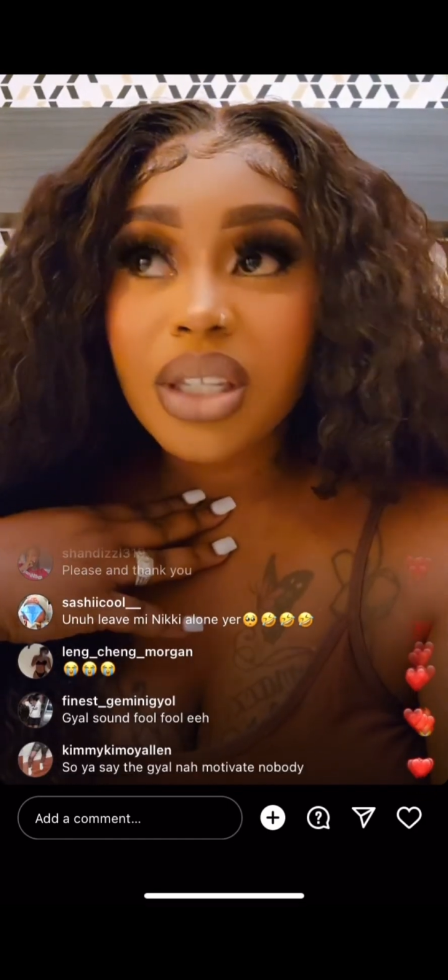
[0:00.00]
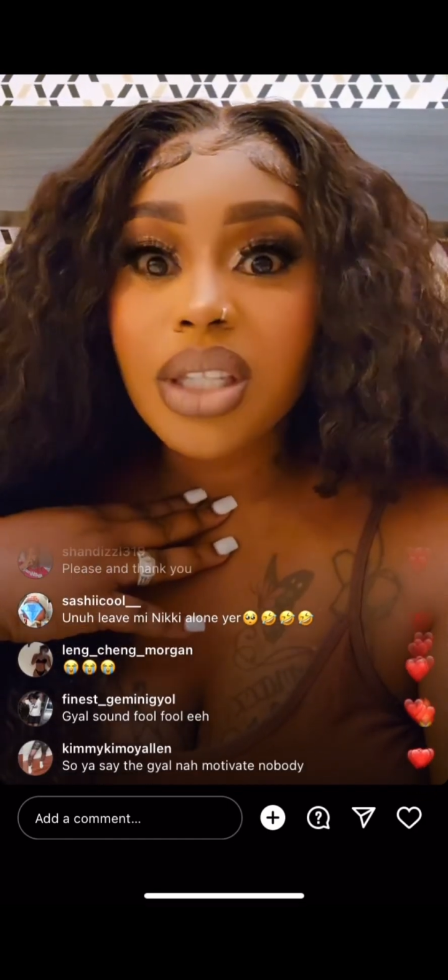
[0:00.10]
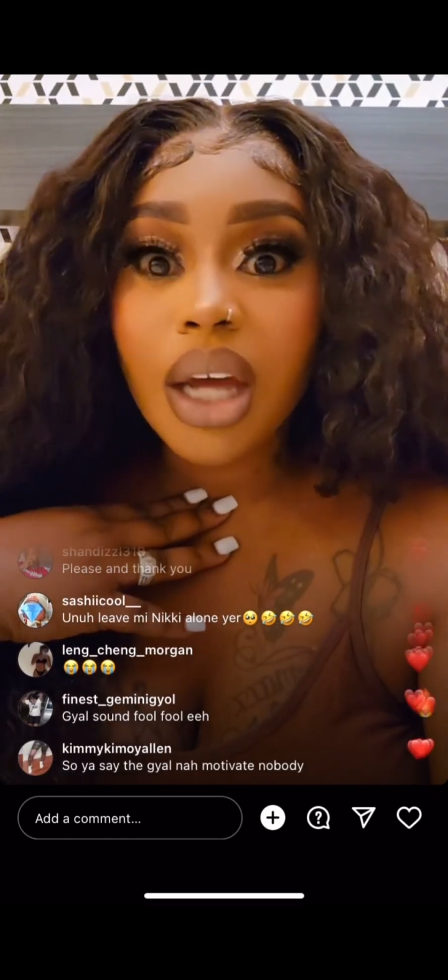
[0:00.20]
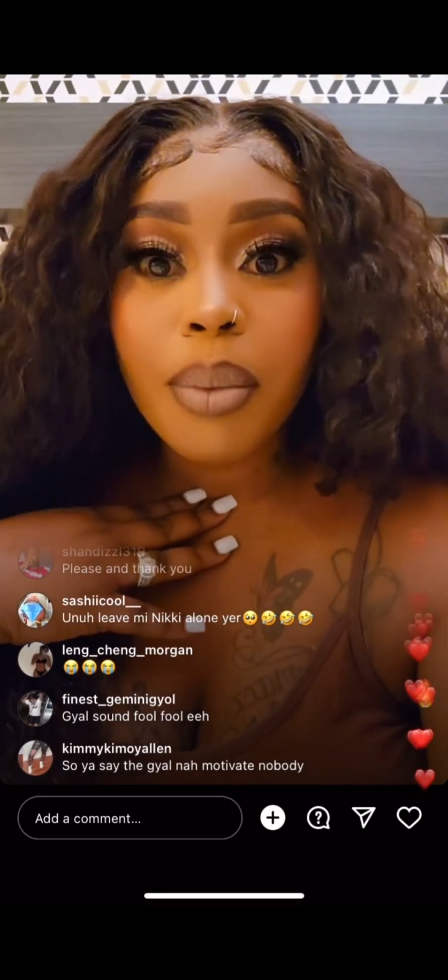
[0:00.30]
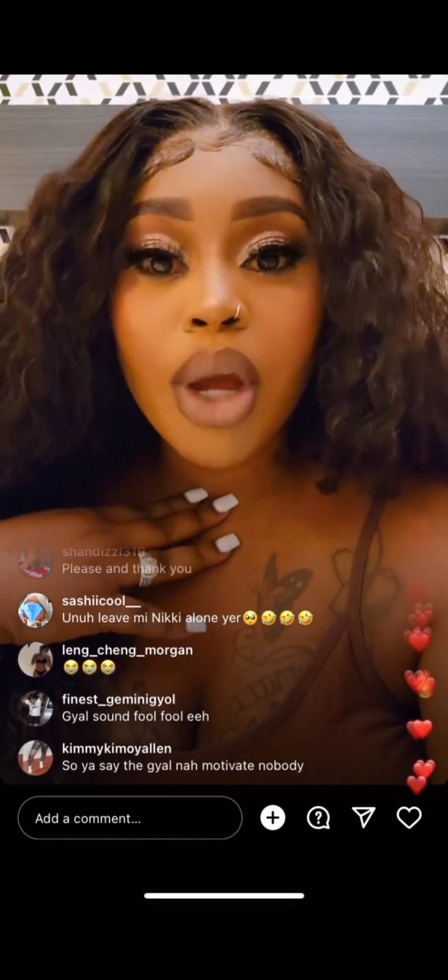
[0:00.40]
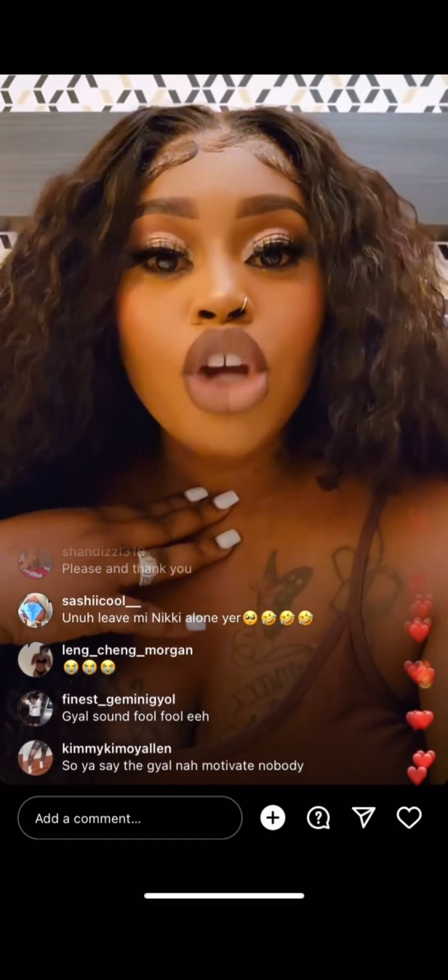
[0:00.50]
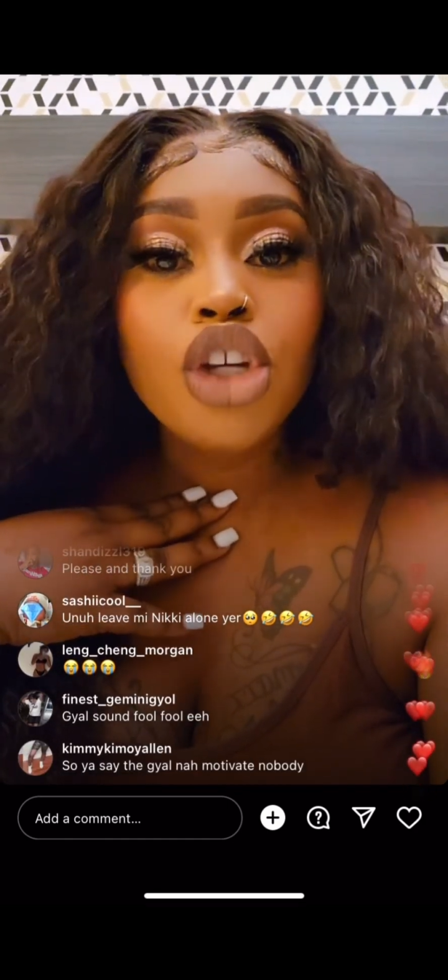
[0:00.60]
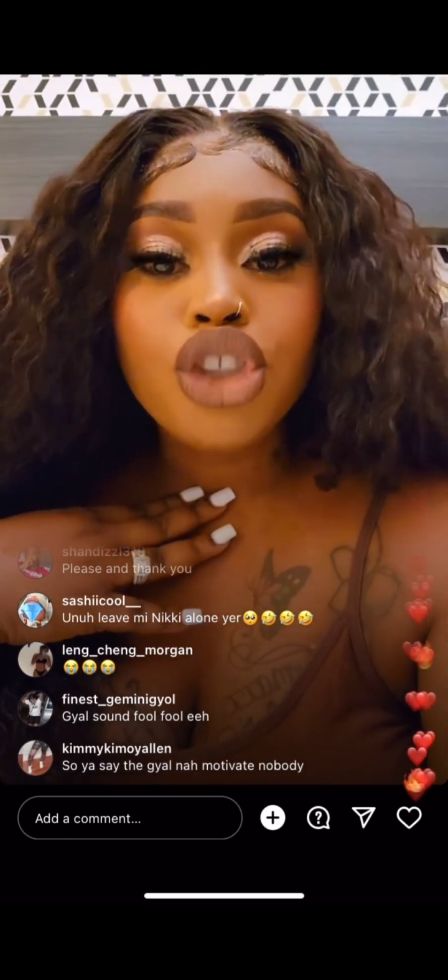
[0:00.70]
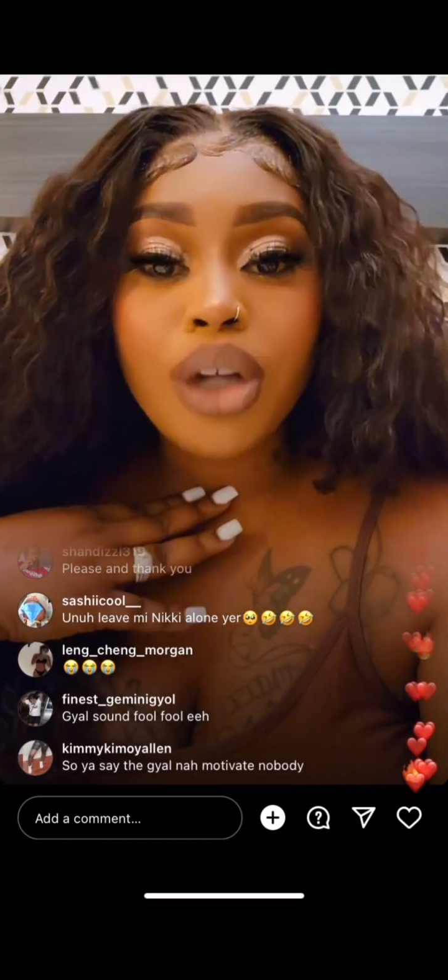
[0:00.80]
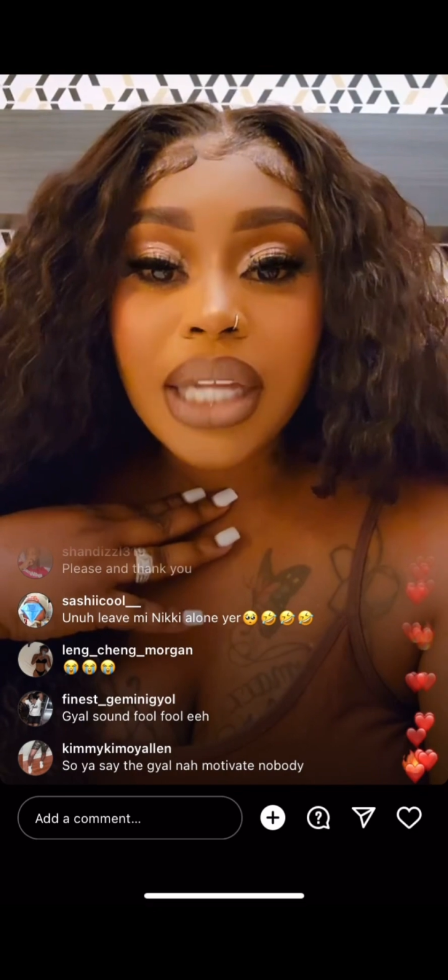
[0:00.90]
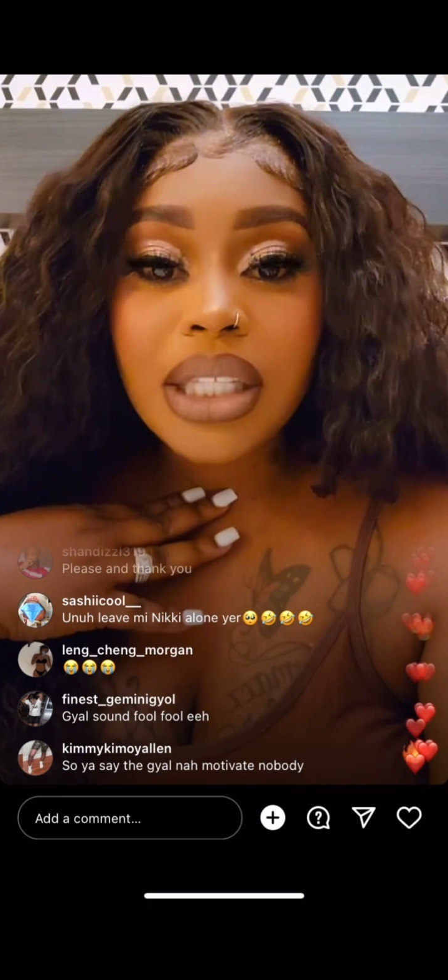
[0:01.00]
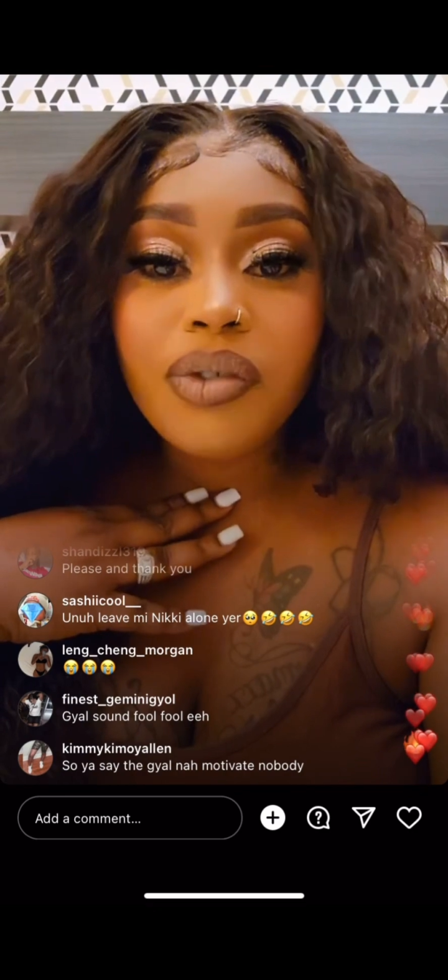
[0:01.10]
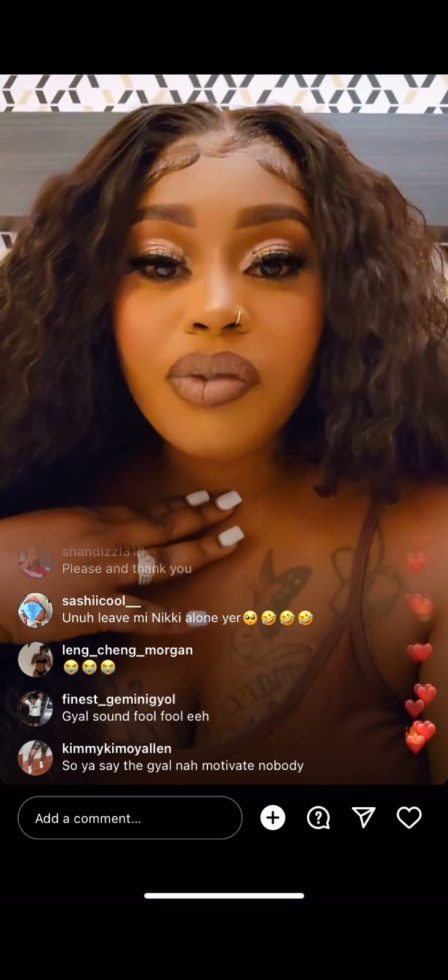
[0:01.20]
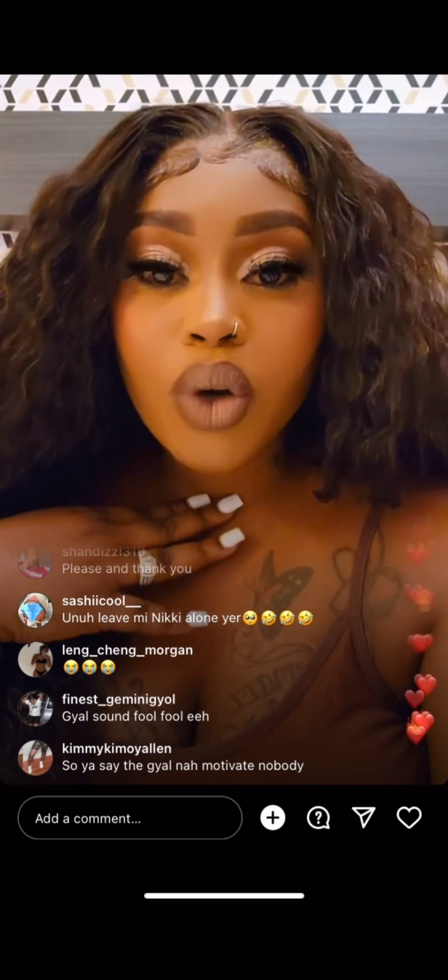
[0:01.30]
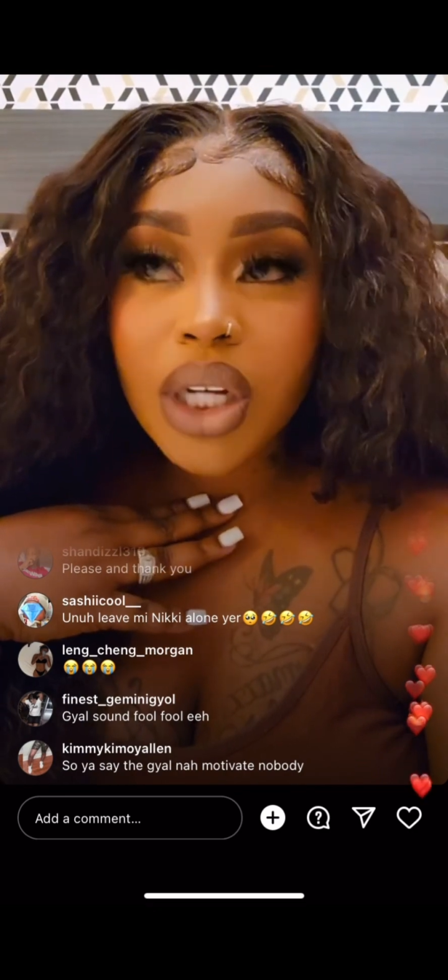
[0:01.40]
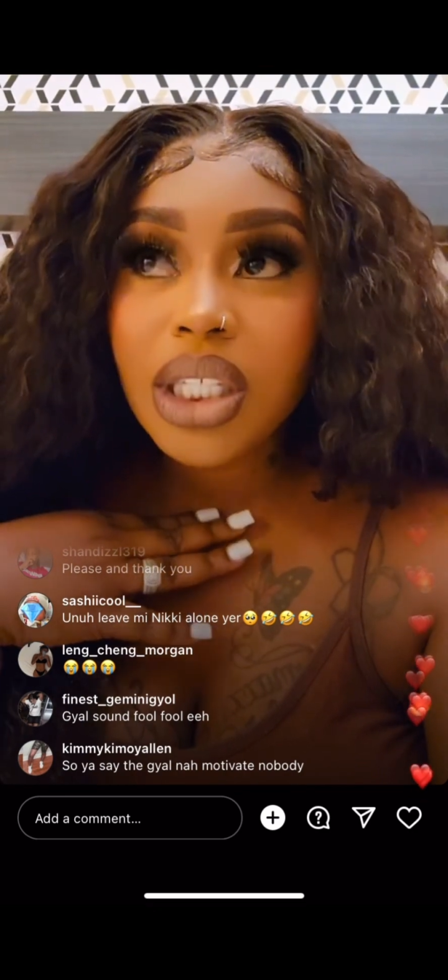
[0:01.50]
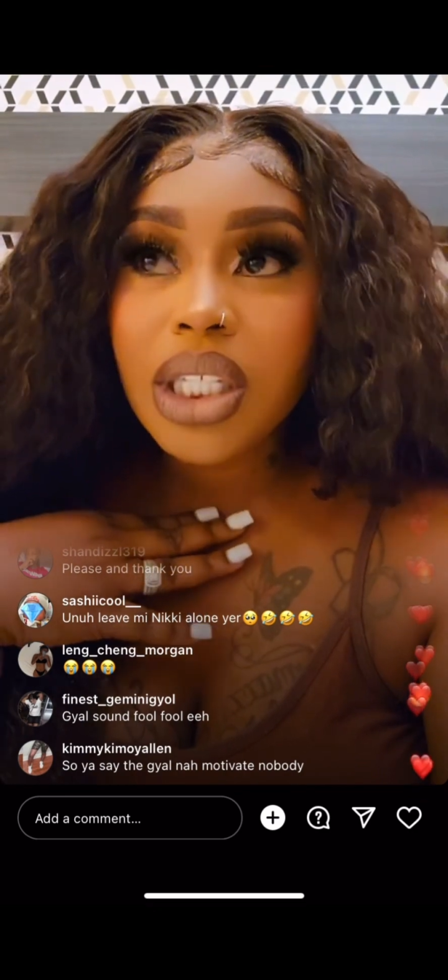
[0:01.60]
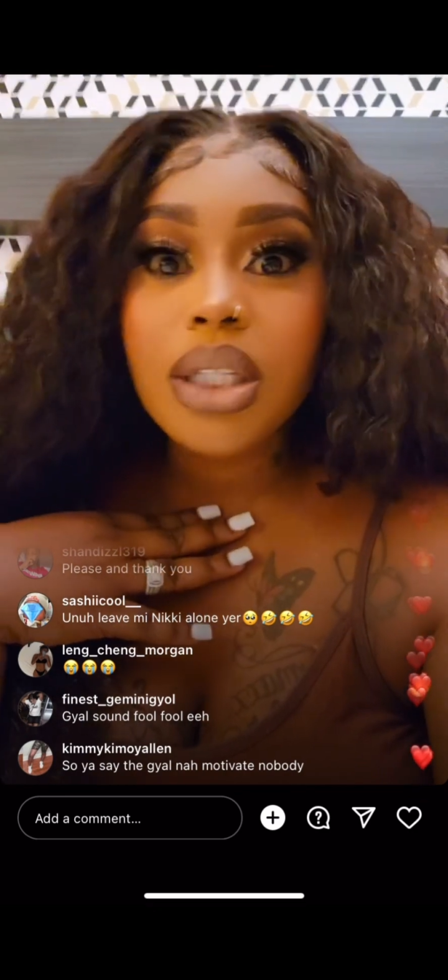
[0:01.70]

So stop trying to force